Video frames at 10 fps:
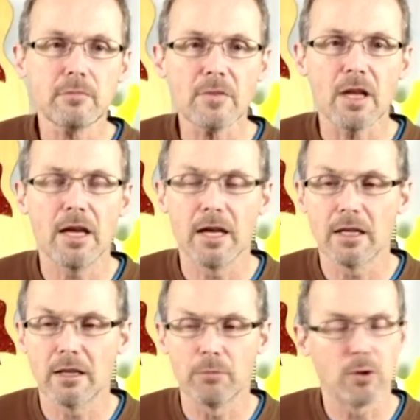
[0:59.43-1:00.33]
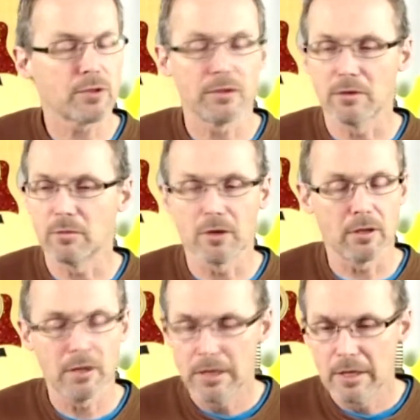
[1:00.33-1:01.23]
Most of them are
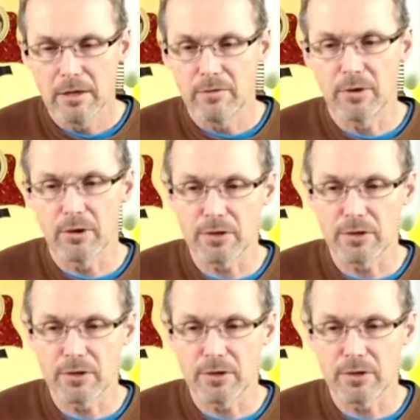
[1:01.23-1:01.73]
very